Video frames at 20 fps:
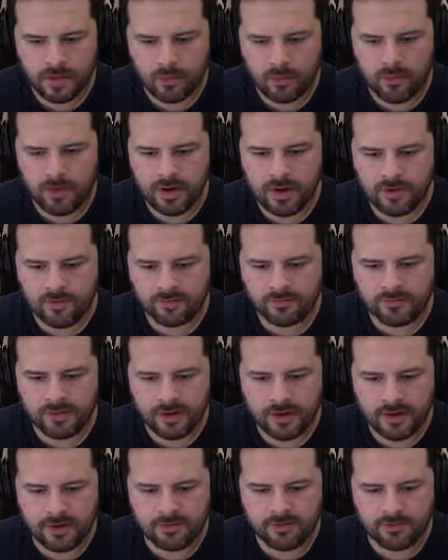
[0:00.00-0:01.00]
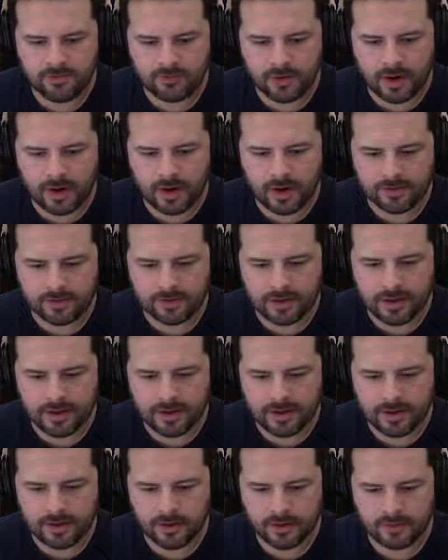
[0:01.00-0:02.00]
And we just need to try not to
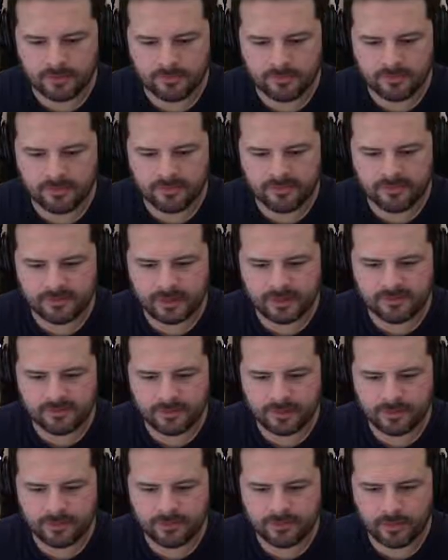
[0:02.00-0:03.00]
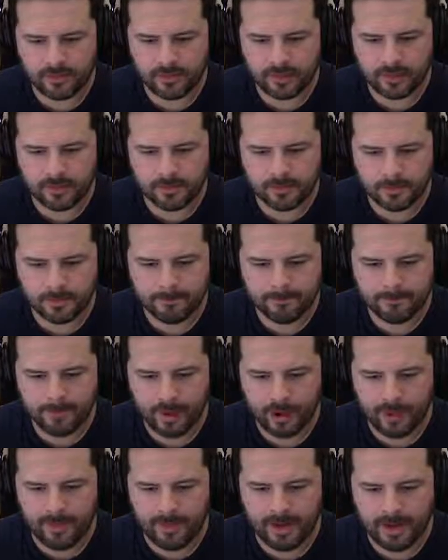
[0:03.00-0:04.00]
die here. This is actually going to be very hard.
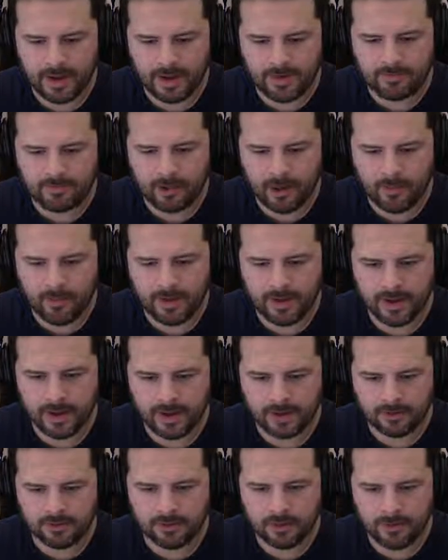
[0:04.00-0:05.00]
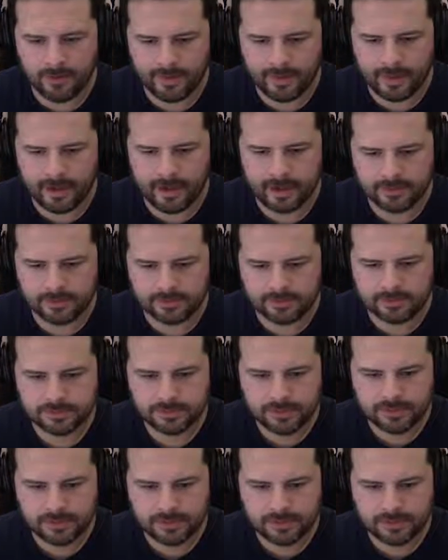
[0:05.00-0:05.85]
Oh my god. Oh my god. Oh my god.